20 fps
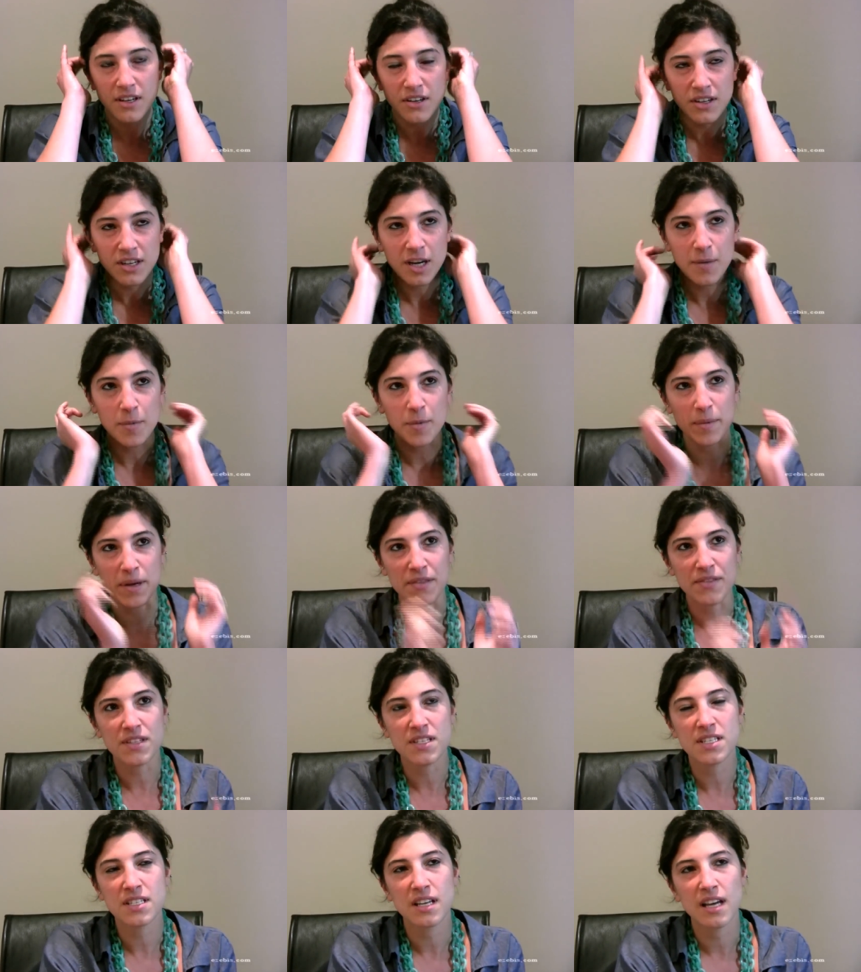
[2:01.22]
year and a couple
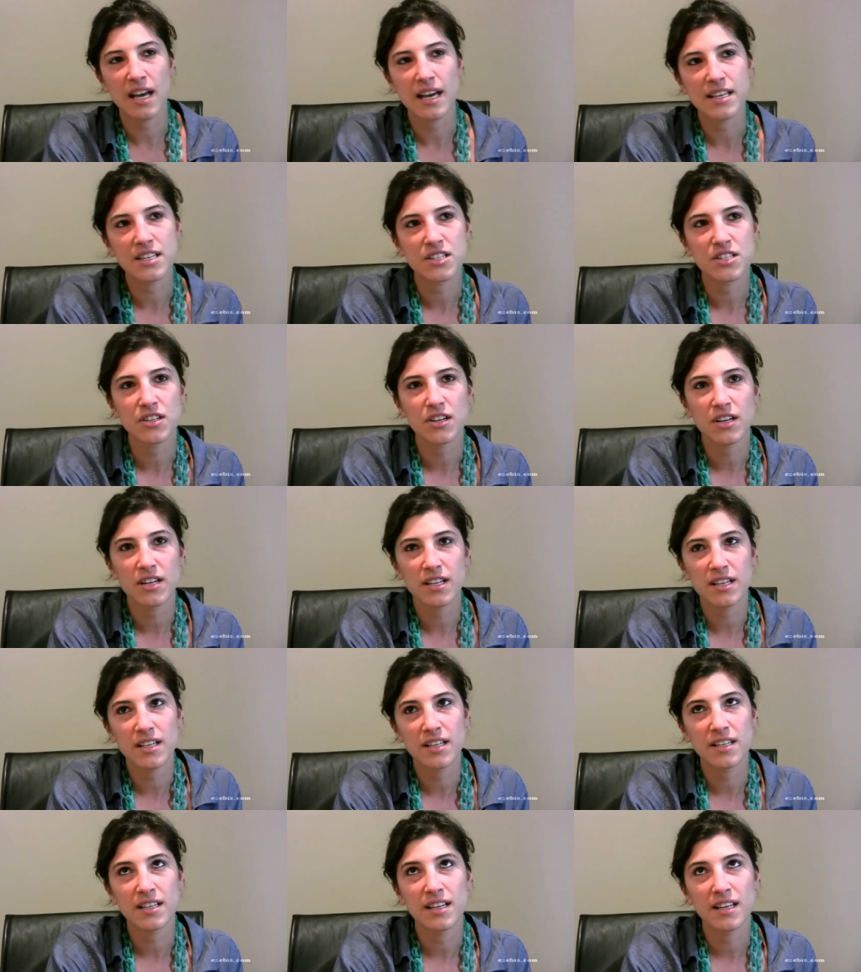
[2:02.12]
months. I
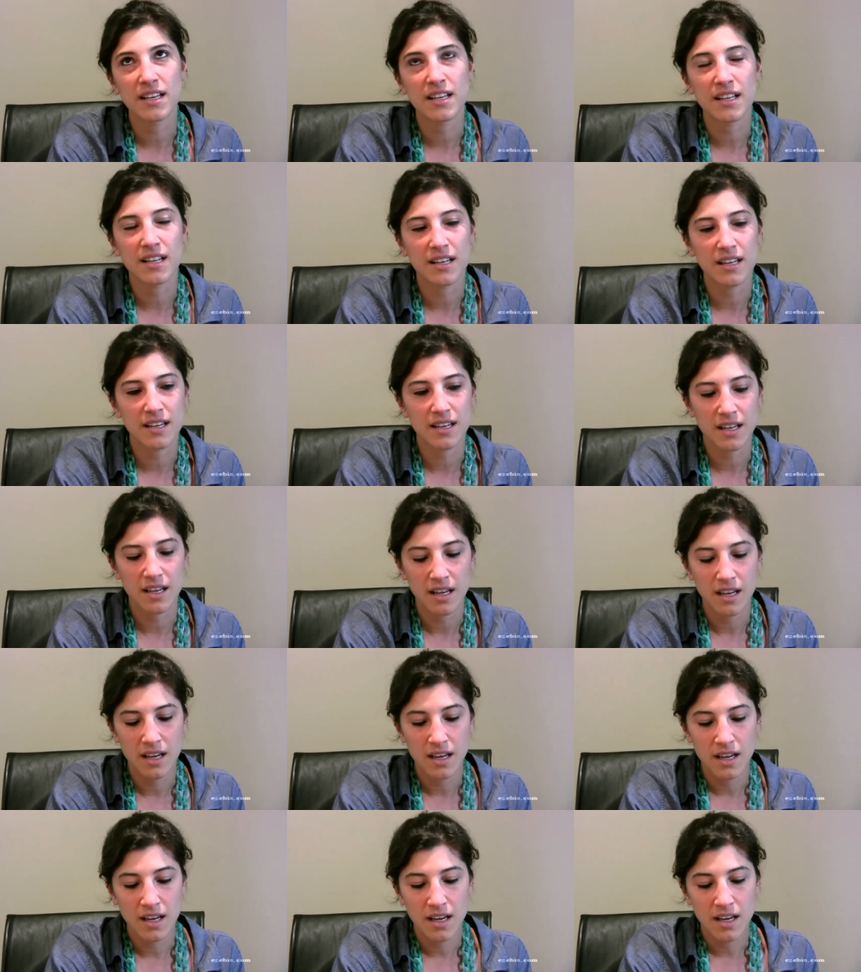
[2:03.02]
started in
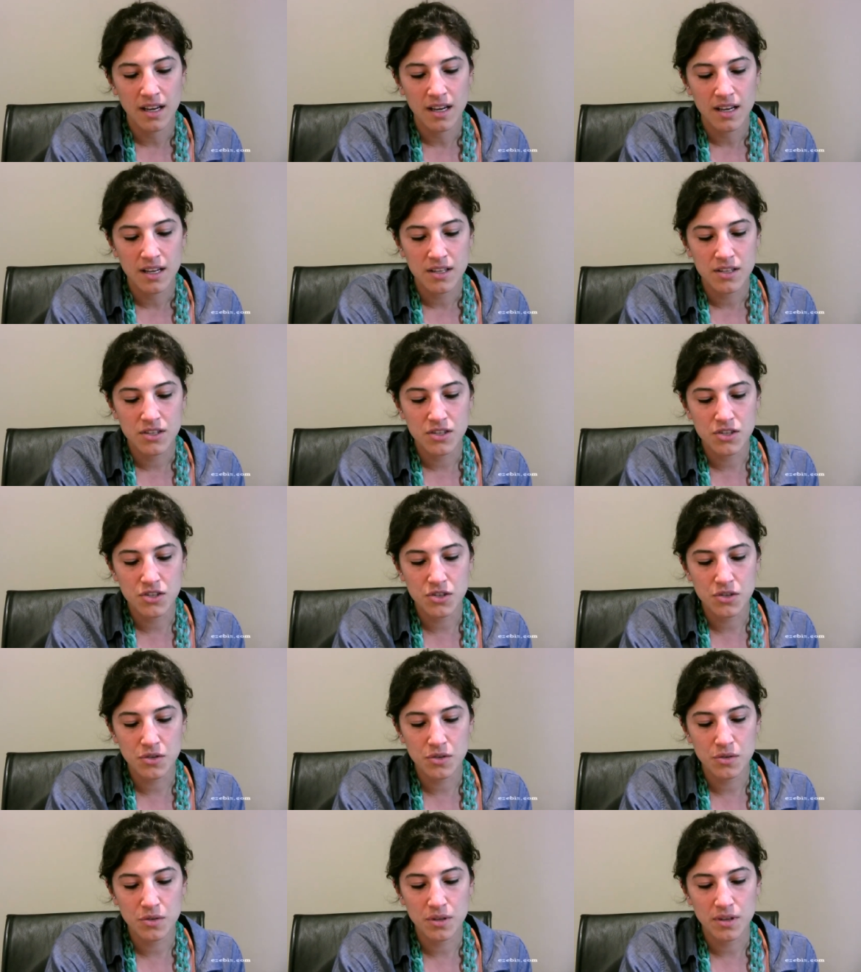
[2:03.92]

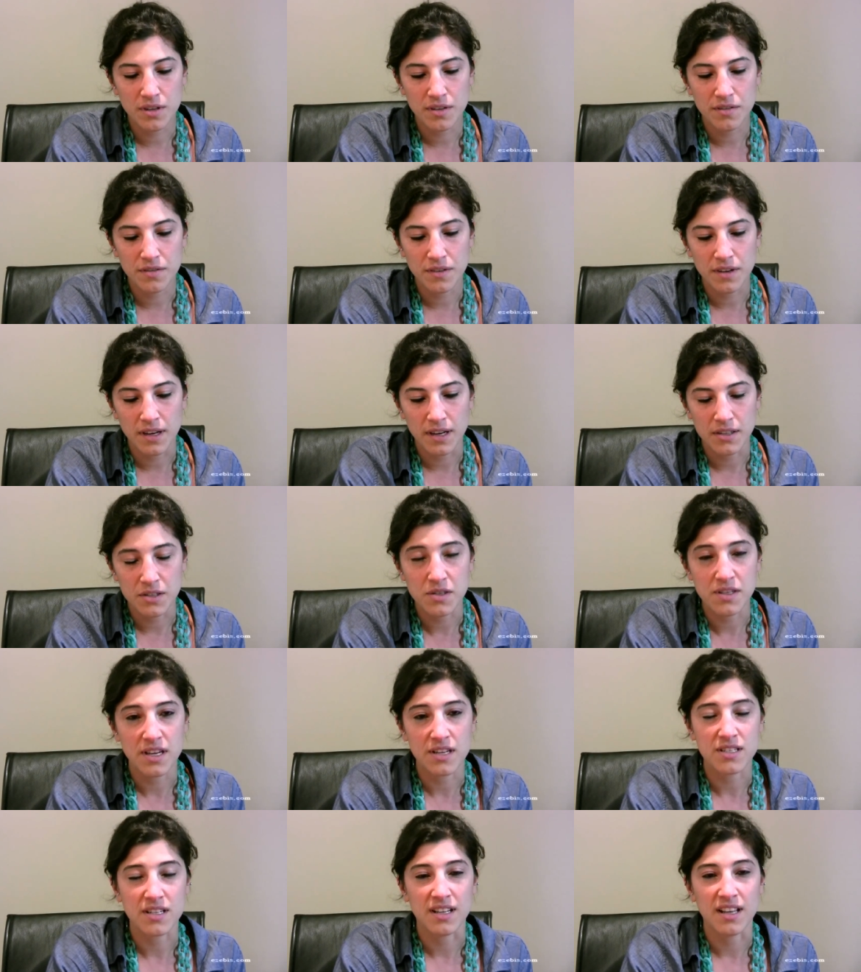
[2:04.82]
June of
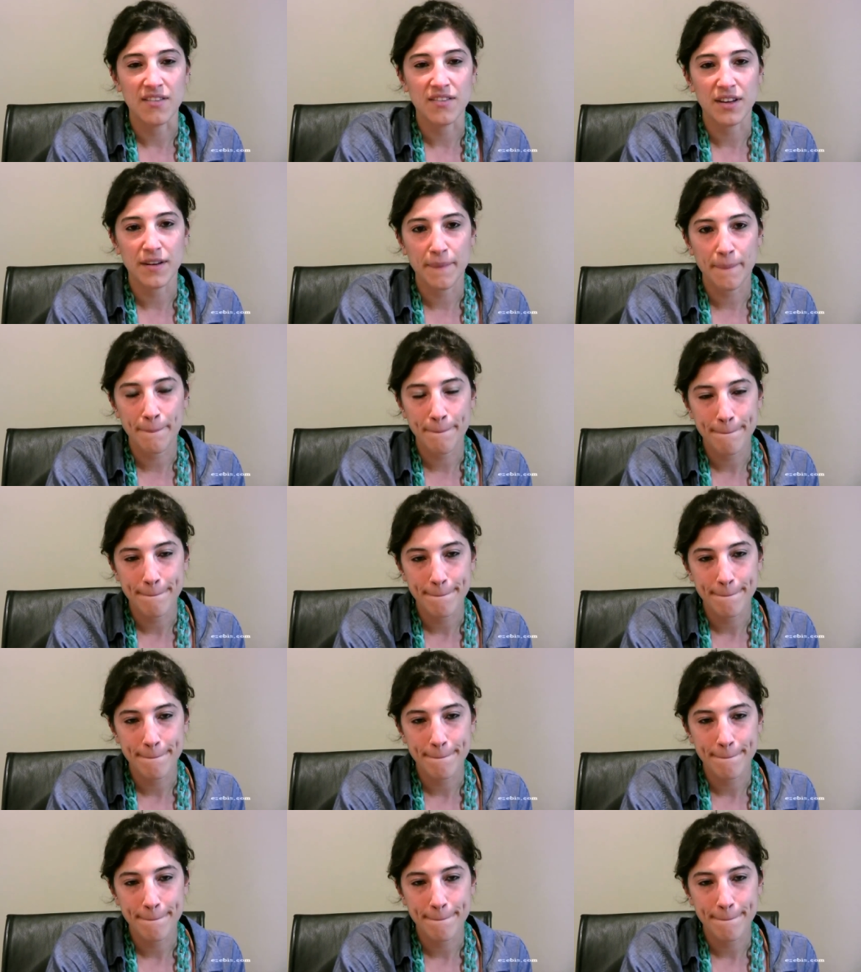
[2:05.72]
2011.